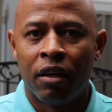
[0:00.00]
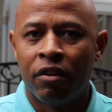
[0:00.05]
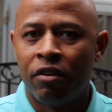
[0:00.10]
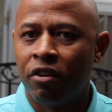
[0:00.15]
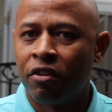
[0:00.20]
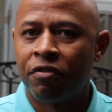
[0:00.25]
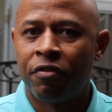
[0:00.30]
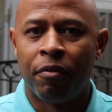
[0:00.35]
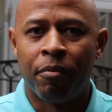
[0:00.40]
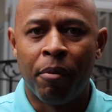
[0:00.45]

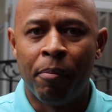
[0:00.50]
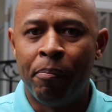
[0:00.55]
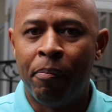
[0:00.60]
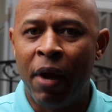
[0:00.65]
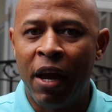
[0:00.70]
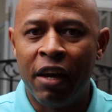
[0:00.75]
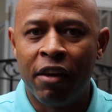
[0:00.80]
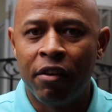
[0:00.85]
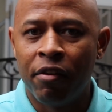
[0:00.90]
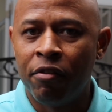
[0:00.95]
just from a
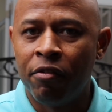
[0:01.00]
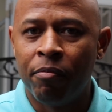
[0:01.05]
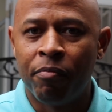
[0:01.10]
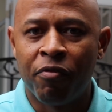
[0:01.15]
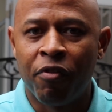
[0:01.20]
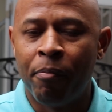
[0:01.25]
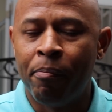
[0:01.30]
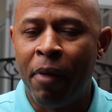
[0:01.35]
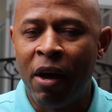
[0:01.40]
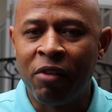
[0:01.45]
ba-
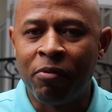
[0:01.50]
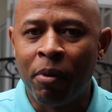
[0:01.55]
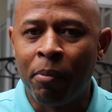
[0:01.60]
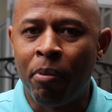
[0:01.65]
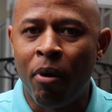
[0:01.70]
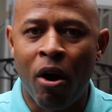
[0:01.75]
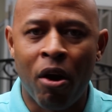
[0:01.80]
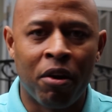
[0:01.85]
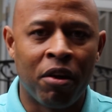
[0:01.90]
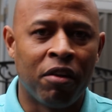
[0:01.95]
from basement
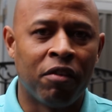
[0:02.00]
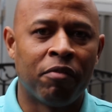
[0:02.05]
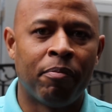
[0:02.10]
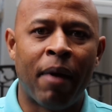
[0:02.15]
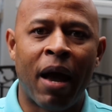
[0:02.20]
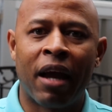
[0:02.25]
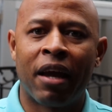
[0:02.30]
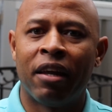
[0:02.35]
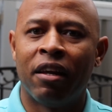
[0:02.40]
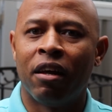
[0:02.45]
parties
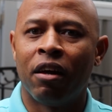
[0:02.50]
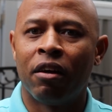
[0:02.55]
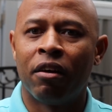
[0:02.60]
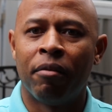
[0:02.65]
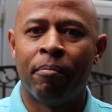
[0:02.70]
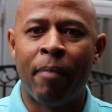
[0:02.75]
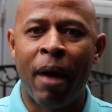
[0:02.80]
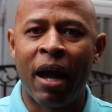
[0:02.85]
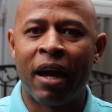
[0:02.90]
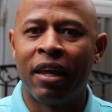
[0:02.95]
back in the
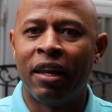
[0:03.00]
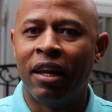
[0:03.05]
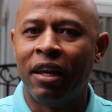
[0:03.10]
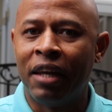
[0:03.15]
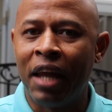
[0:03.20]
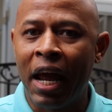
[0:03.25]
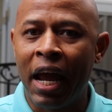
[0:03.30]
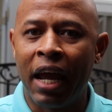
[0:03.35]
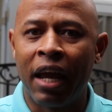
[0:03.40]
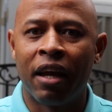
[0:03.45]
back in the
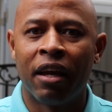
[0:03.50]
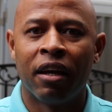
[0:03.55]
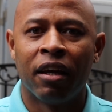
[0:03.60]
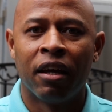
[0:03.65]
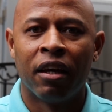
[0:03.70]
day